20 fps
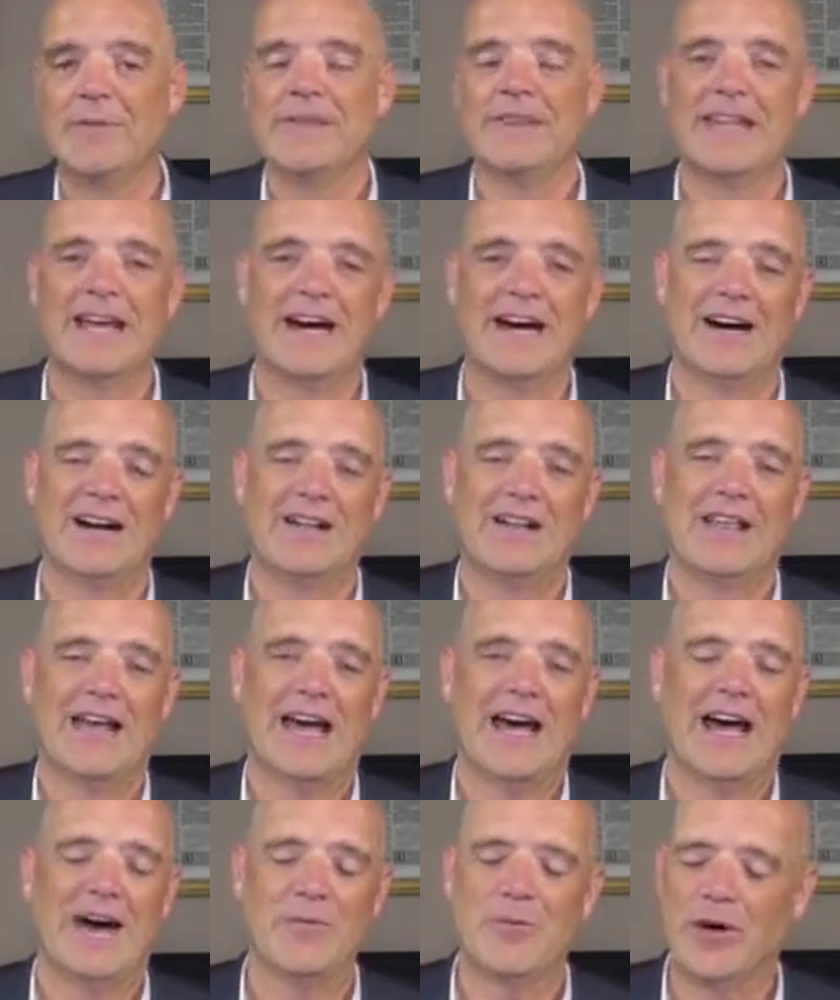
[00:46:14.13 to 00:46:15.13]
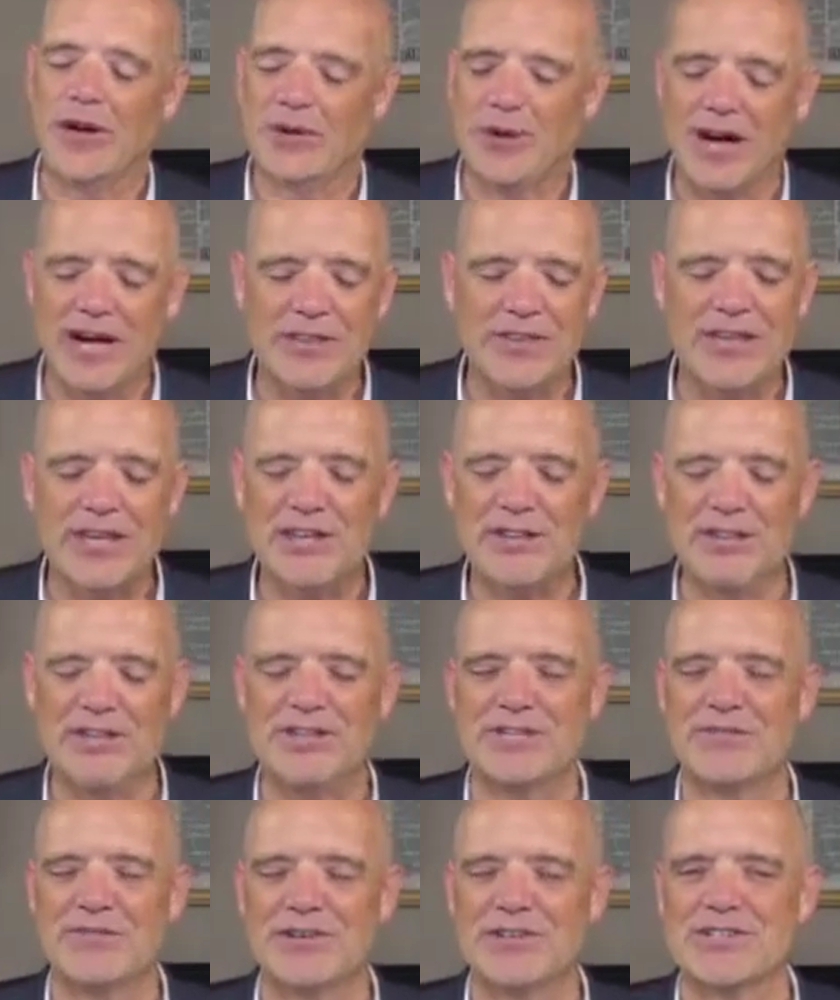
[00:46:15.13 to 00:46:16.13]
Now, what do I think
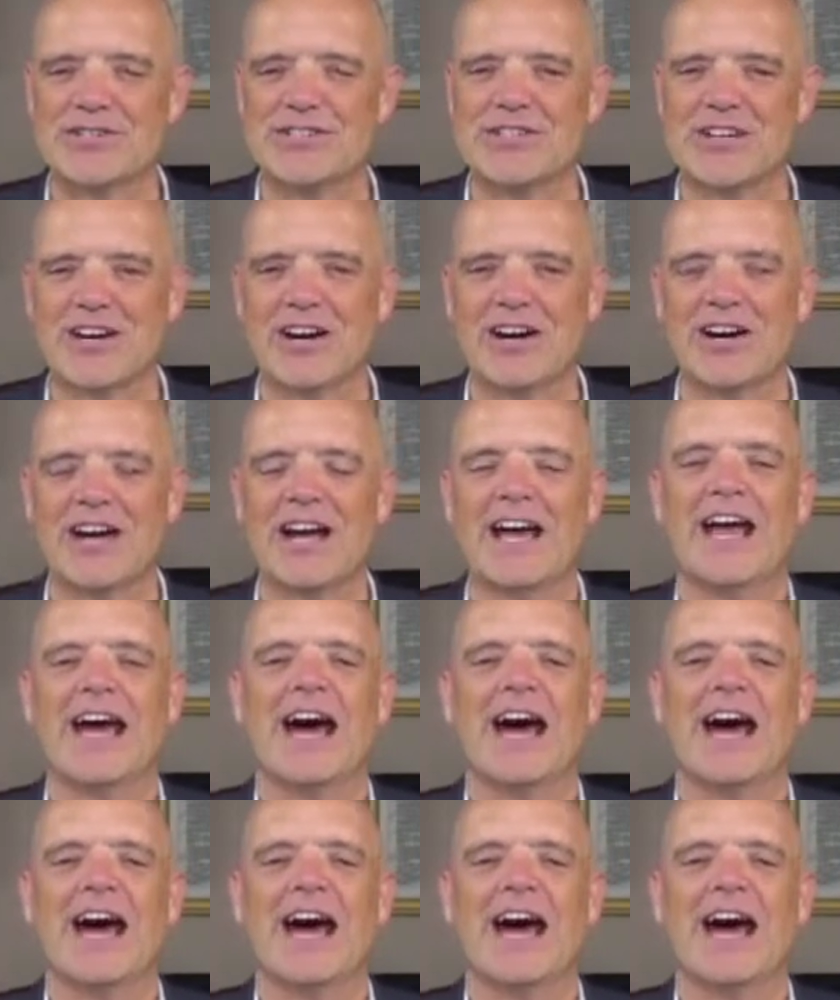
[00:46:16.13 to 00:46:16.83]
these verses are?